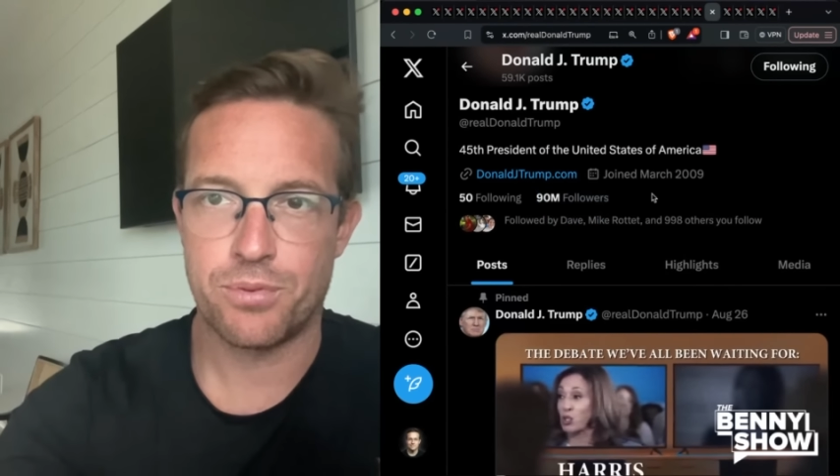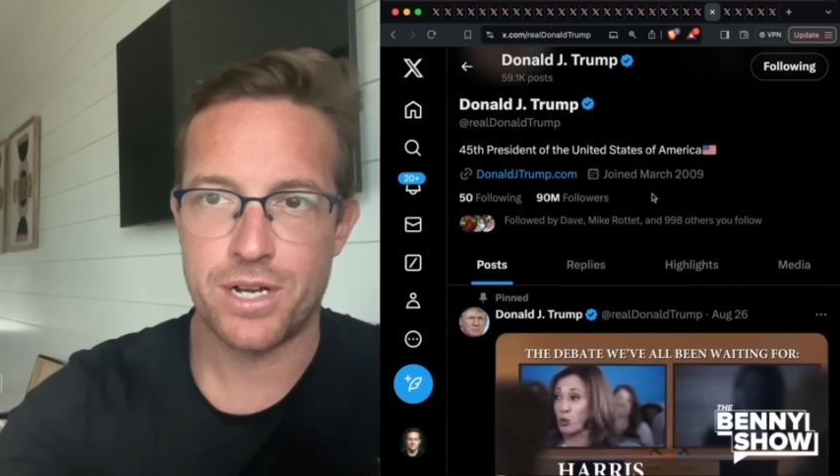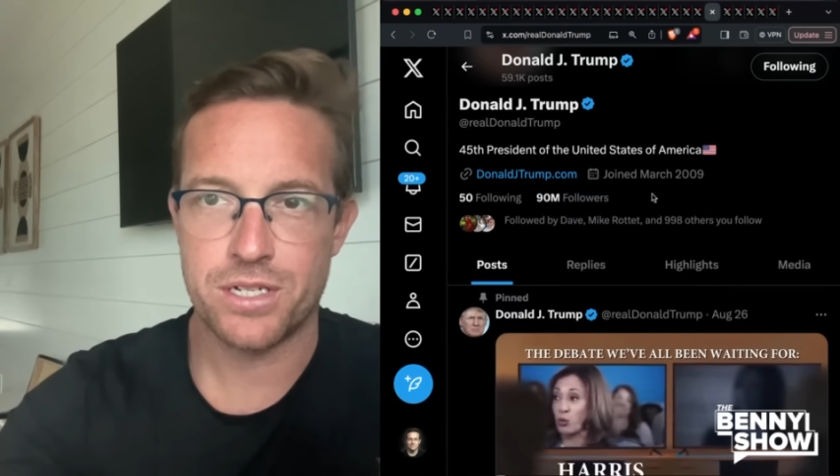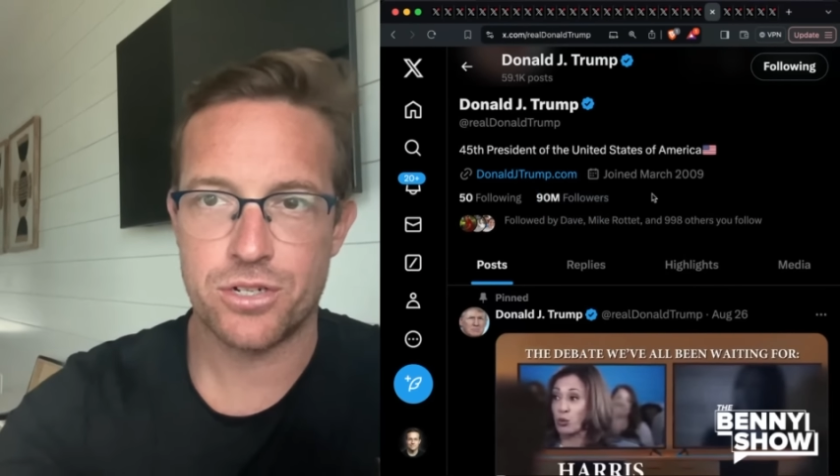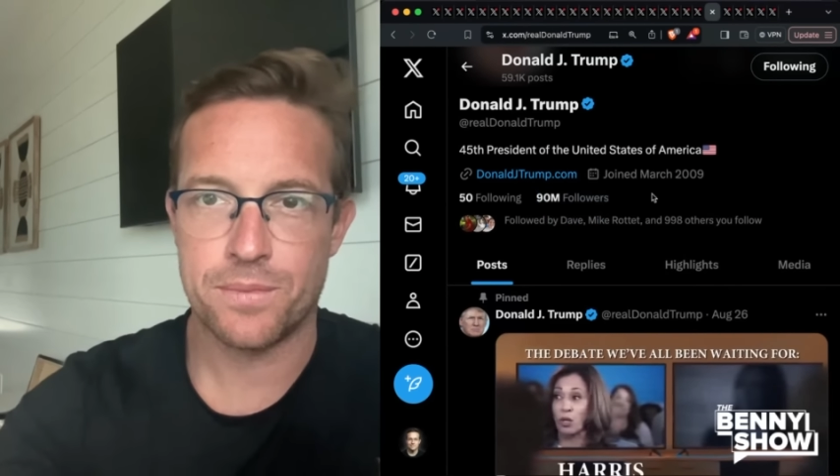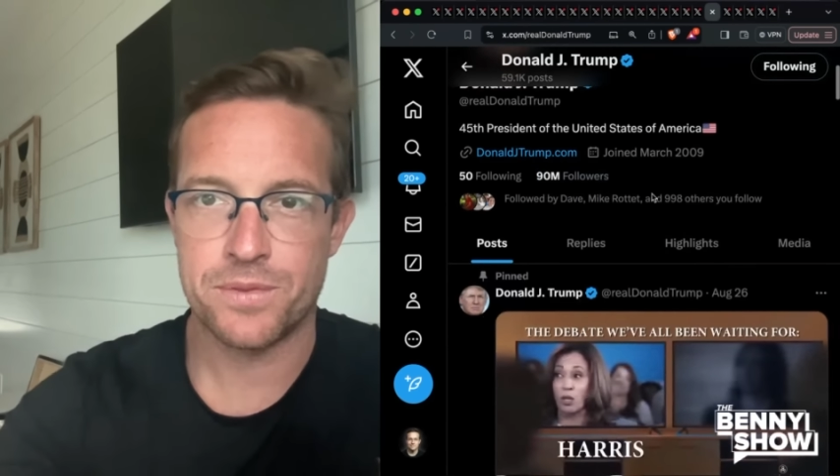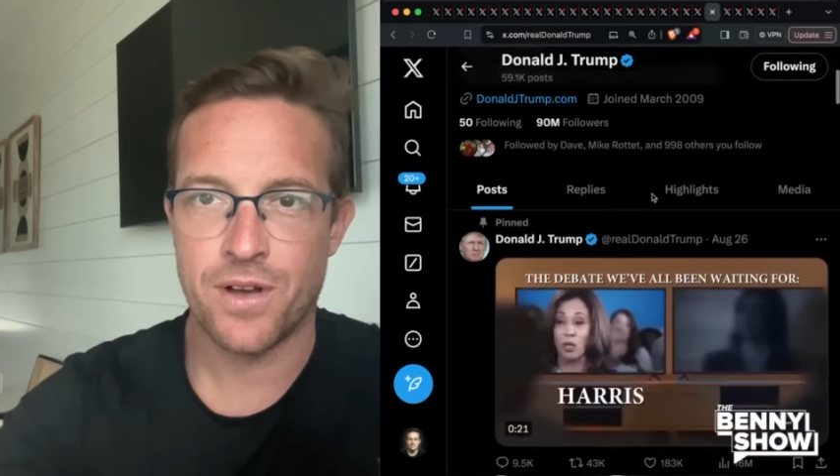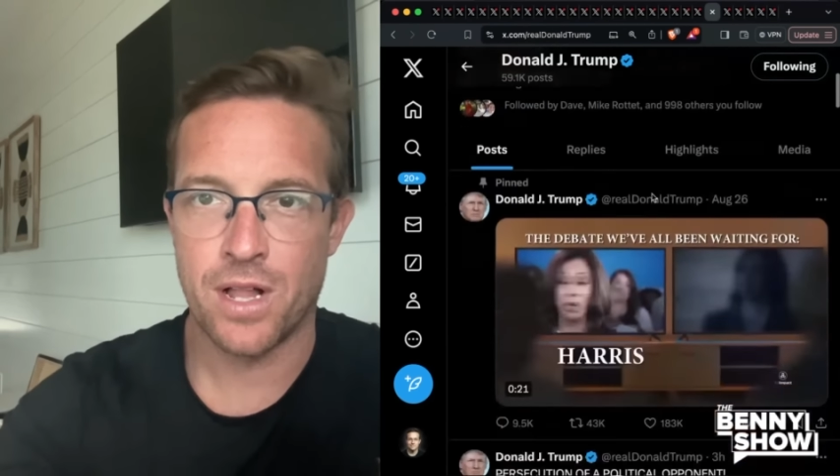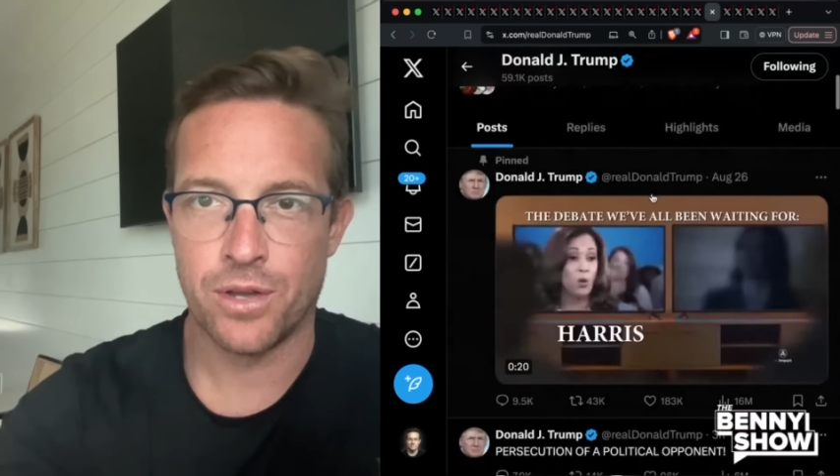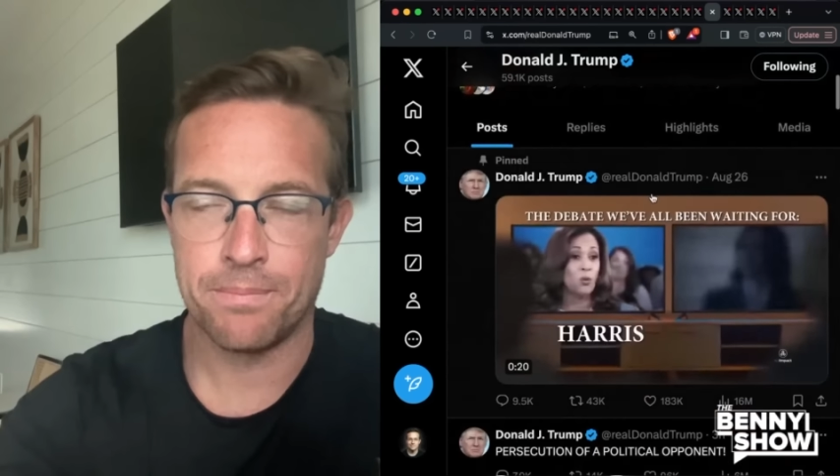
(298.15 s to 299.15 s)
President Trump's
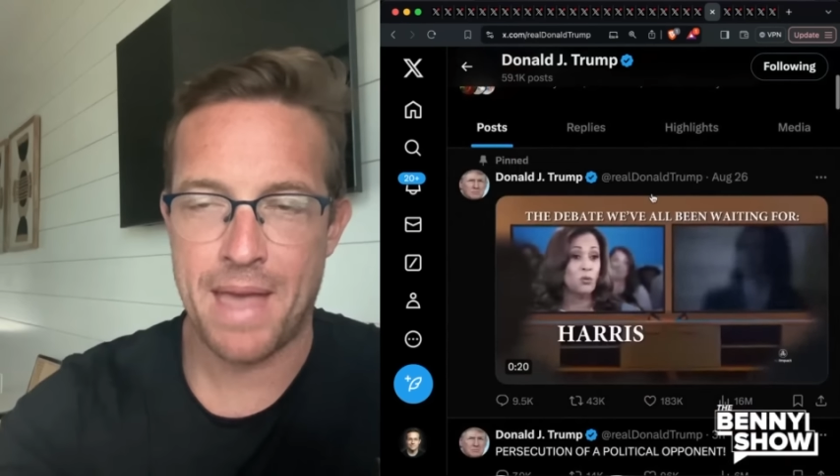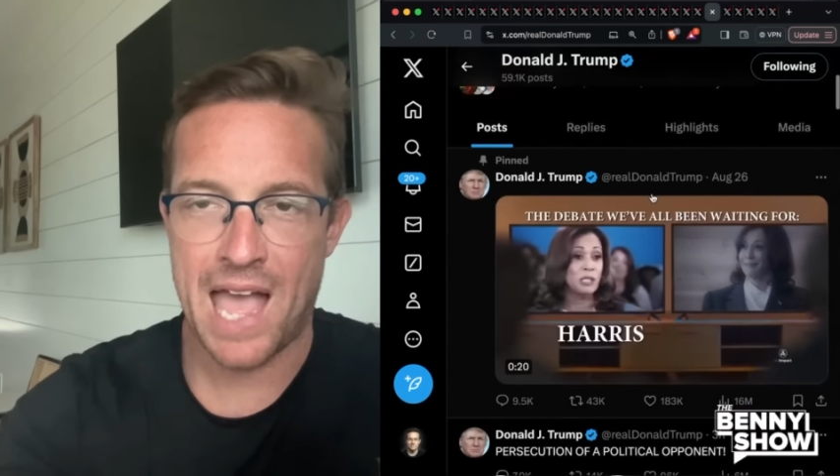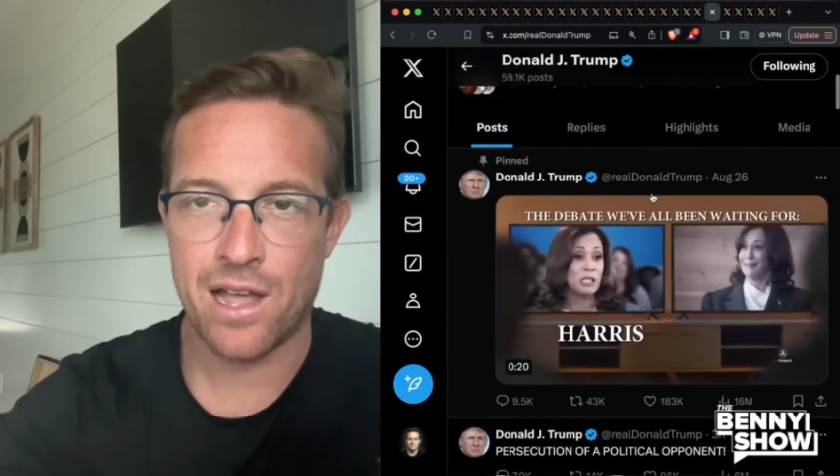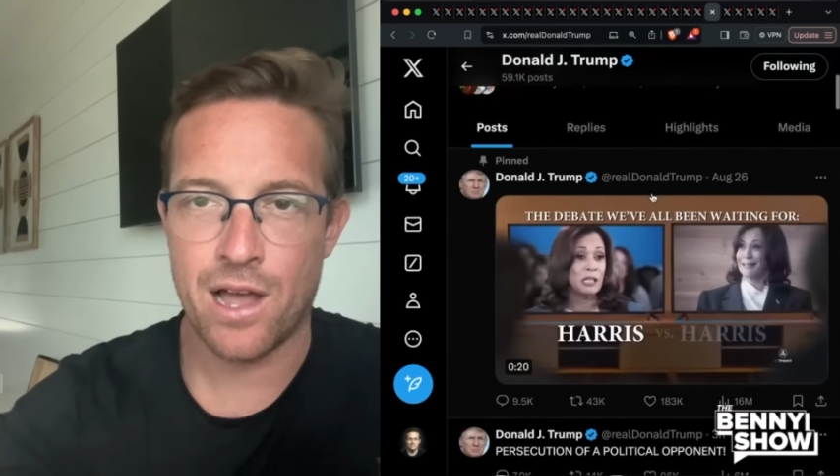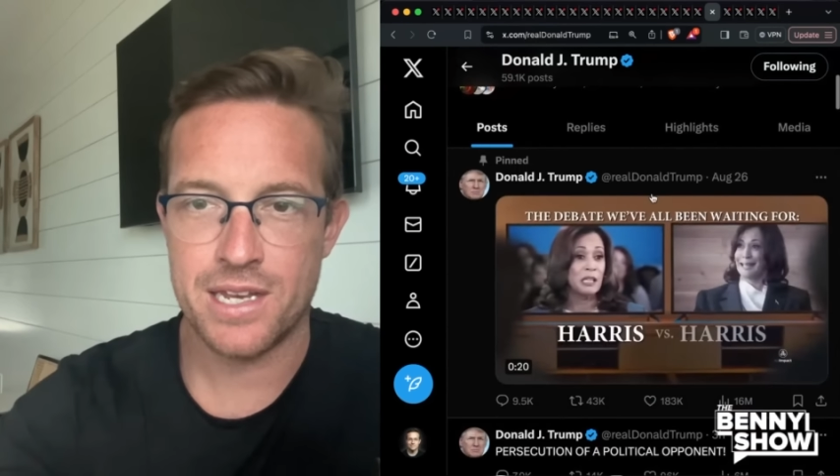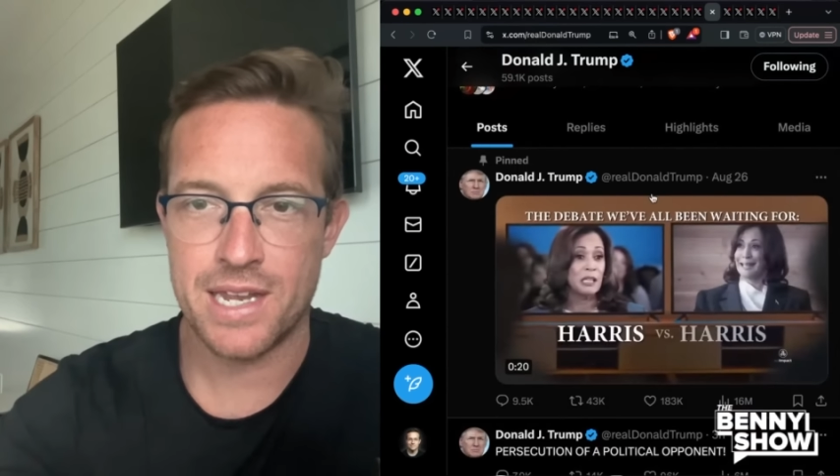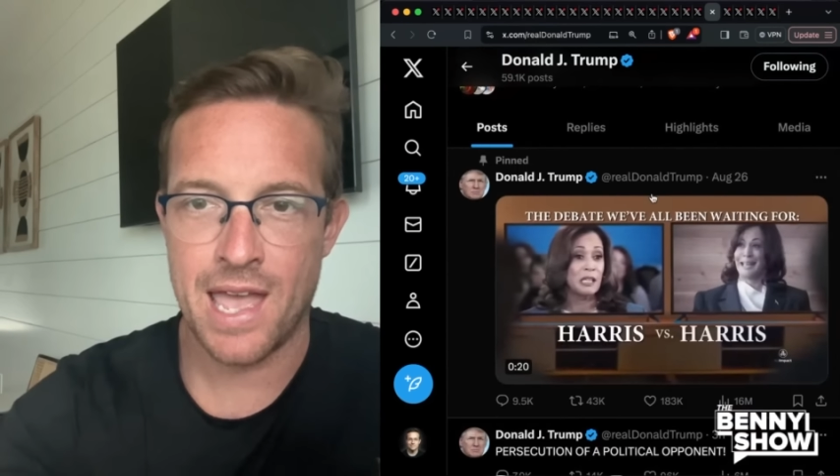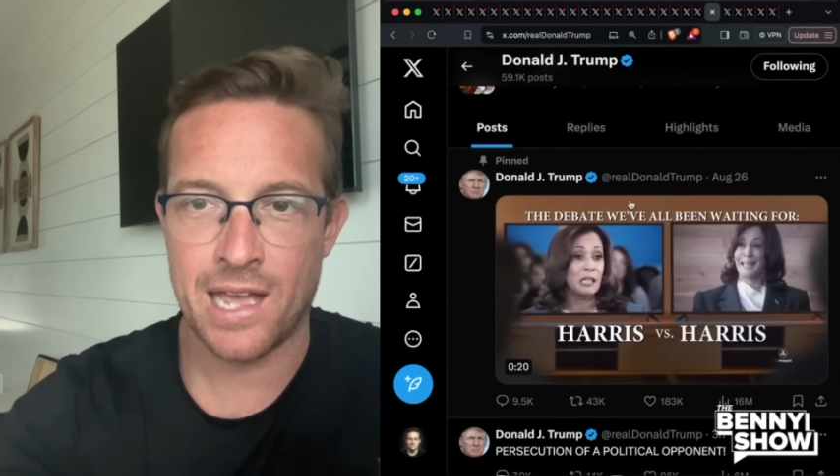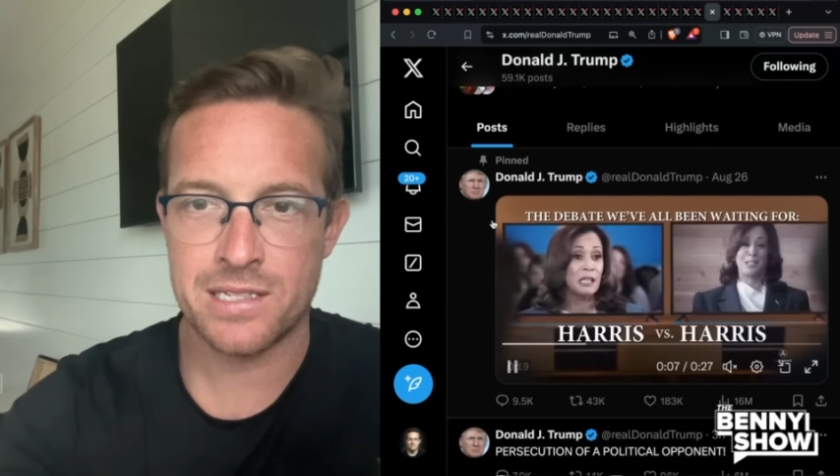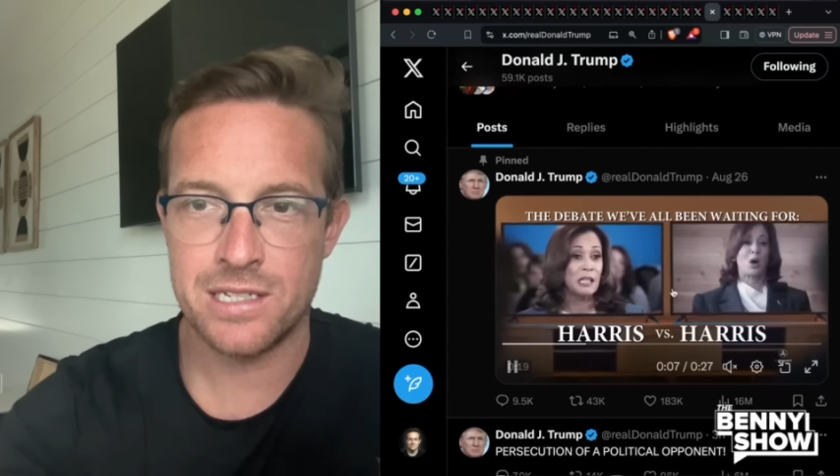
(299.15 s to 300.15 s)
following back onto X.